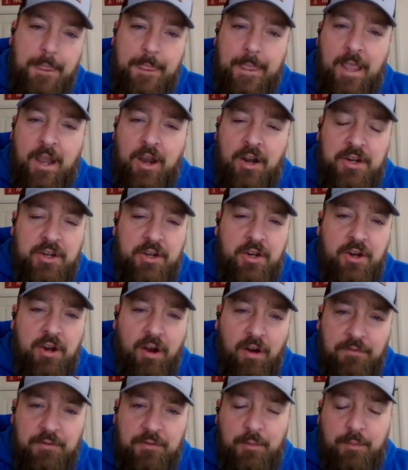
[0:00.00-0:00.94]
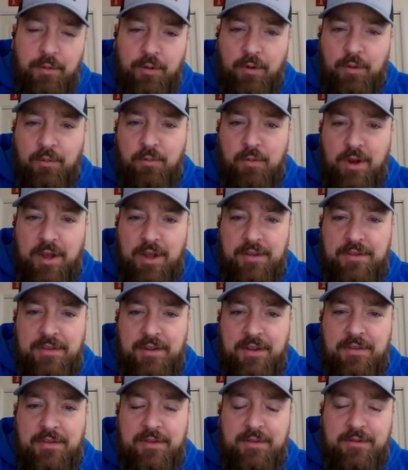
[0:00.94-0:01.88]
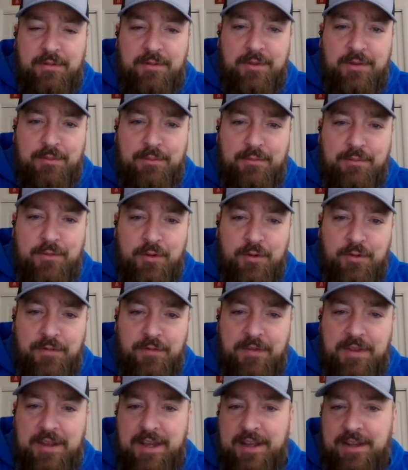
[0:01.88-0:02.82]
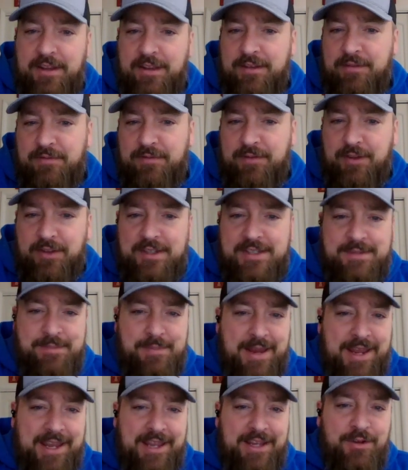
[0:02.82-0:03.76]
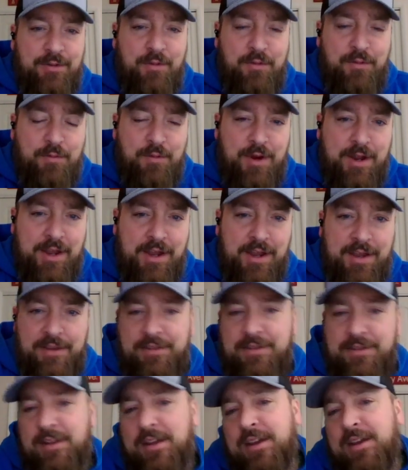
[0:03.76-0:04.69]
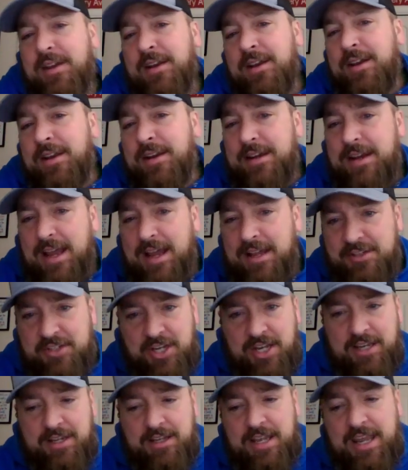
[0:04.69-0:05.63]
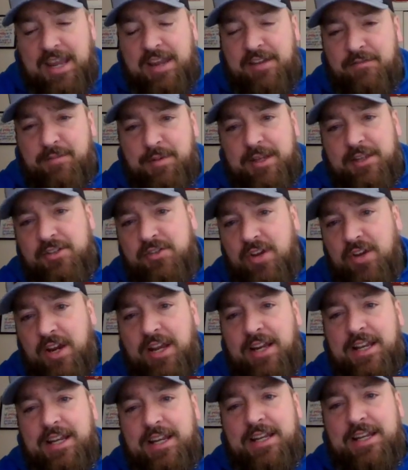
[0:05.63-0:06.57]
Are you comfortable with the move that the Phillies made with Jake Cave being traded